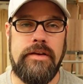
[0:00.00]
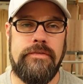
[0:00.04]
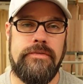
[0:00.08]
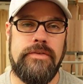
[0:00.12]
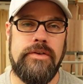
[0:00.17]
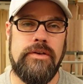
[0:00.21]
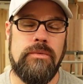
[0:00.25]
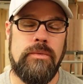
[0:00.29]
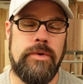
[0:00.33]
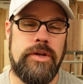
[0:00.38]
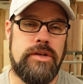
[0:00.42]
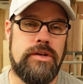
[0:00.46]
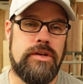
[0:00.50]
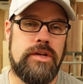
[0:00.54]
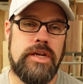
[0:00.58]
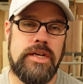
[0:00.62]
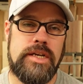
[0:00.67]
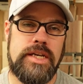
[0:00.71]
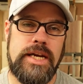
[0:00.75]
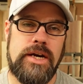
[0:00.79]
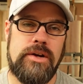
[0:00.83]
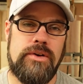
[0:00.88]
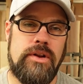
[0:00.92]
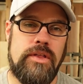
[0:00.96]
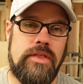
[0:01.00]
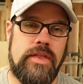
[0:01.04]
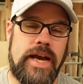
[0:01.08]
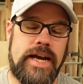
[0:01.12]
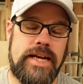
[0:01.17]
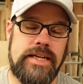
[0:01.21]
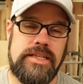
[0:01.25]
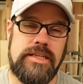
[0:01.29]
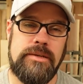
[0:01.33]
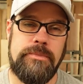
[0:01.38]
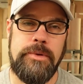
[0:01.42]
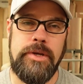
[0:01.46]
I feel when you get down to
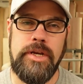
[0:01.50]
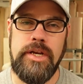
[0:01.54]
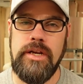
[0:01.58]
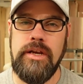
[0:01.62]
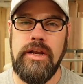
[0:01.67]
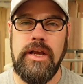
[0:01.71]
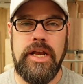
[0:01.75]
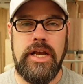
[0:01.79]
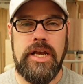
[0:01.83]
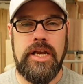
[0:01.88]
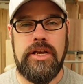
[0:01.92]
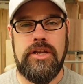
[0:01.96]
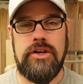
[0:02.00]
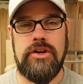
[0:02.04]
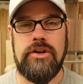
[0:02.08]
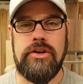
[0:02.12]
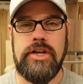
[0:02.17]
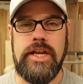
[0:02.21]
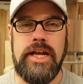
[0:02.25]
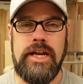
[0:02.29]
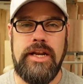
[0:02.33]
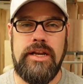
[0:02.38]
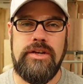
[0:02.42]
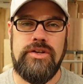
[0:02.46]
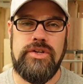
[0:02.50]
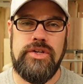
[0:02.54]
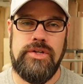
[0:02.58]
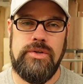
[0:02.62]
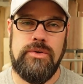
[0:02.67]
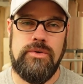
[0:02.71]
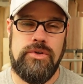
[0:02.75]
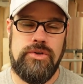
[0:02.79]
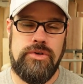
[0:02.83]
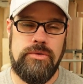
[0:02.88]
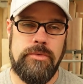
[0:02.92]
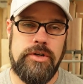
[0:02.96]
that speed, you're getting
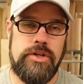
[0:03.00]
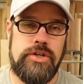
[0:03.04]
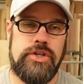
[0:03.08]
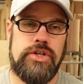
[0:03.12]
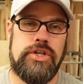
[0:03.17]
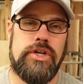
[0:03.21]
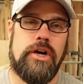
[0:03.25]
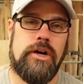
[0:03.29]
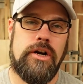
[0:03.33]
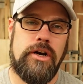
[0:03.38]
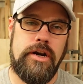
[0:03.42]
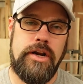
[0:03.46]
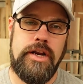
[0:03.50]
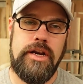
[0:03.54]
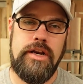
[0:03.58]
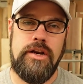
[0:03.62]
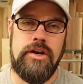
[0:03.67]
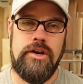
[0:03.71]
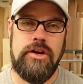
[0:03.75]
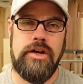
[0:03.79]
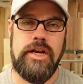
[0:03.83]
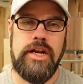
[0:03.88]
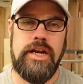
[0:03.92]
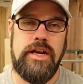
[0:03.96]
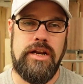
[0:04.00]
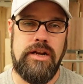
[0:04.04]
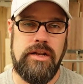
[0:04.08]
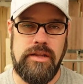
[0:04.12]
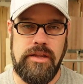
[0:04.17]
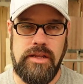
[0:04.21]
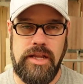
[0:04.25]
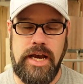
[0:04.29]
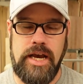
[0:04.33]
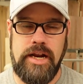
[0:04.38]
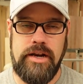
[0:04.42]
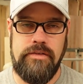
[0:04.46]
just too much charring and you're getting a
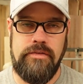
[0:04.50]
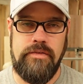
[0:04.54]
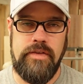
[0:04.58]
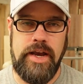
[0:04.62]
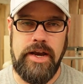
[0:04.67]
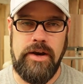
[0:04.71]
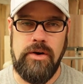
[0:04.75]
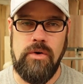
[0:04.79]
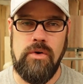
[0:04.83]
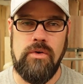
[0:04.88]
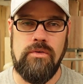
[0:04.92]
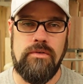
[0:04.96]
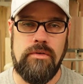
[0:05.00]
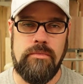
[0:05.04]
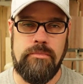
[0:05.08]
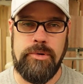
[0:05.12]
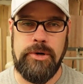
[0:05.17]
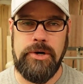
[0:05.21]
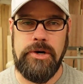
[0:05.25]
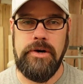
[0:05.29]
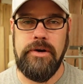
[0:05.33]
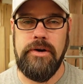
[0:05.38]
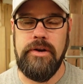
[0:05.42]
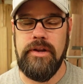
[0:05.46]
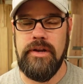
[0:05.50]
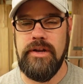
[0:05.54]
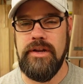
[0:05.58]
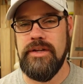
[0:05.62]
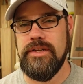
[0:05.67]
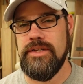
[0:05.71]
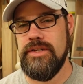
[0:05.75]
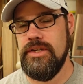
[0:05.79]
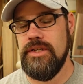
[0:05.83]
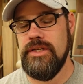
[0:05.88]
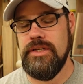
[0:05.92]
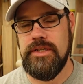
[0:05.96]
lot of that overburn and
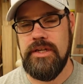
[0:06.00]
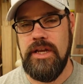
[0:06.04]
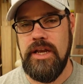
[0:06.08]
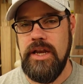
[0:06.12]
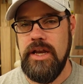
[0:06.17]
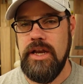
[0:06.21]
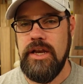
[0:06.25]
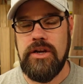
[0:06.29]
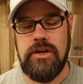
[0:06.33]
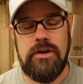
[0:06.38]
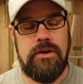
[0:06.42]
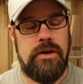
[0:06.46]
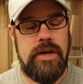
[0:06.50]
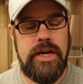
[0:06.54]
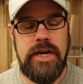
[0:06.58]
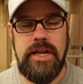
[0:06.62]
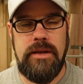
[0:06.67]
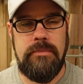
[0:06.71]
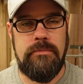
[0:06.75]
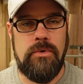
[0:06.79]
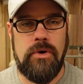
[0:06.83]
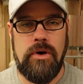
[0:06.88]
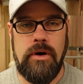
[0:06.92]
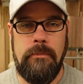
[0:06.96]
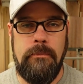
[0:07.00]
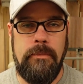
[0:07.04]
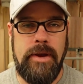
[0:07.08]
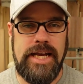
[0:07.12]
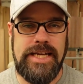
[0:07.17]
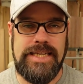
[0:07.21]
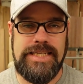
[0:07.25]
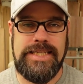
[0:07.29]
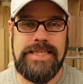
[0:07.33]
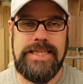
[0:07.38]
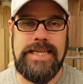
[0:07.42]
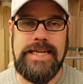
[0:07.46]
it's just creating more
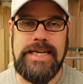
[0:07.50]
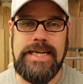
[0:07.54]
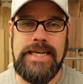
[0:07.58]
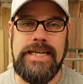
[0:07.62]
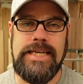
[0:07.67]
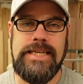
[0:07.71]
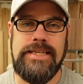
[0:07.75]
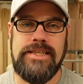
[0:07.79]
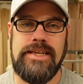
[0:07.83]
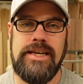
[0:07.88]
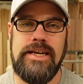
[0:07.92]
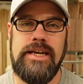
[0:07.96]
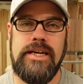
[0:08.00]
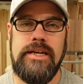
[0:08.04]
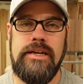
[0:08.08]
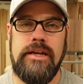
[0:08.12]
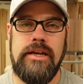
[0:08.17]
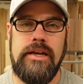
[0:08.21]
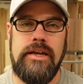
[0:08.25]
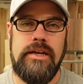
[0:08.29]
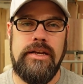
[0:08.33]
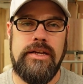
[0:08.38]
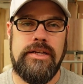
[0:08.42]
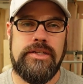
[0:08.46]
mess than it is cut.